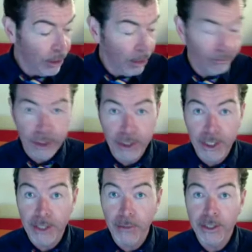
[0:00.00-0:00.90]
Obviously,
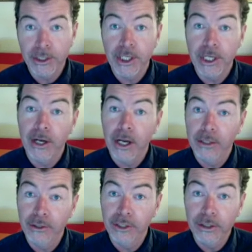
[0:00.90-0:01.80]
they're the ones who are going to get a high
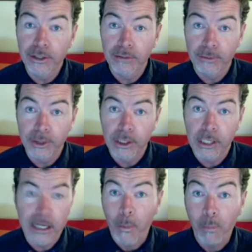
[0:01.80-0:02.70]
distinction for this class.